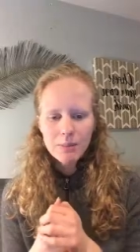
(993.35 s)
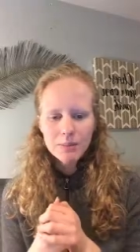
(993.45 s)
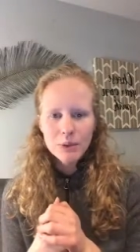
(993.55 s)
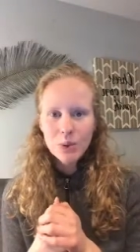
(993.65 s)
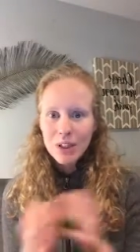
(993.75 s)

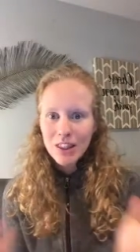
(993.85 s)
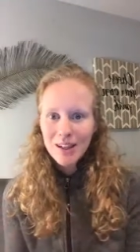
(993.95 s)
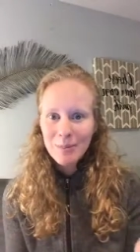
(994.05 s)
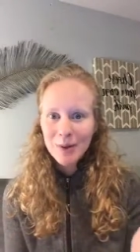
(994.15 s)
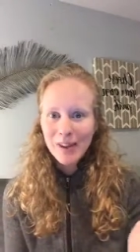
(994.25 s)
So what do you think
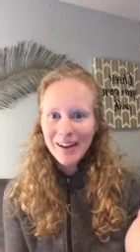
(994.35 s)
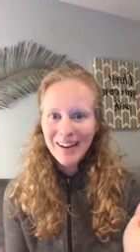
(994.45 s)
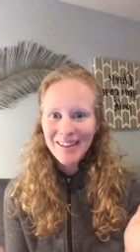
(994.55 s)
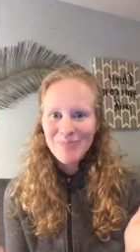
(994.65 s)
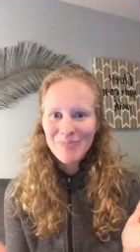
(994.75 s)
about that?
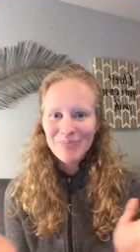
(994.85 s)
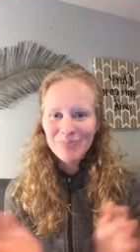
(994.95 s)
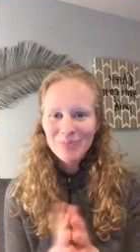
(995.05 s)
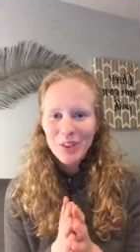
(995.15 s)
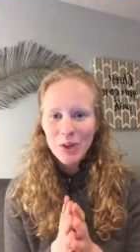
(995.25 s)

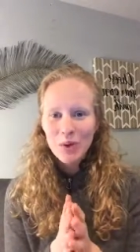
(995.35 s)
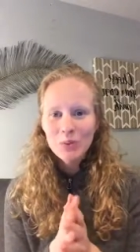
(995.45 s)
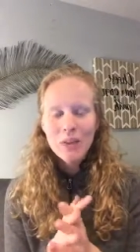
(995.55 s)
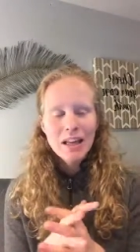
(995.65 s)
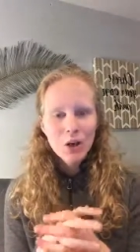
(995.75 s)
You know,
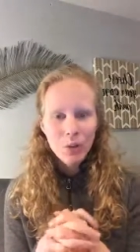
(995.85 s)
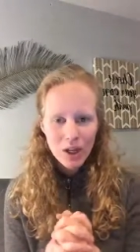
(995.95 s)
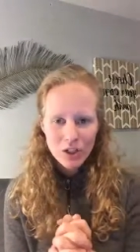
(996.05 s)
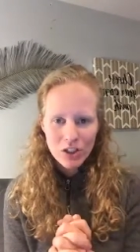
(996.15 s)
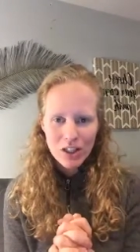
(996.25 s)
any
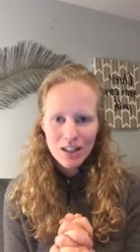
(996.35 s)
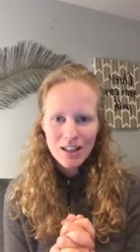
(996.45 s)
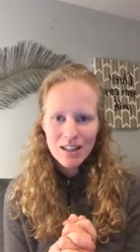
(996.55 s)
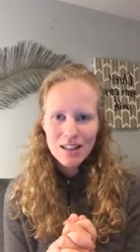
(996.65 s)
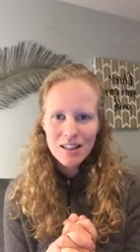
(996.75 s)

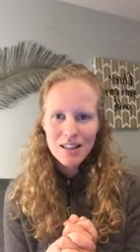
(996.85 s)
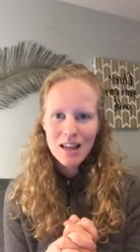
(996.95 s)
questions,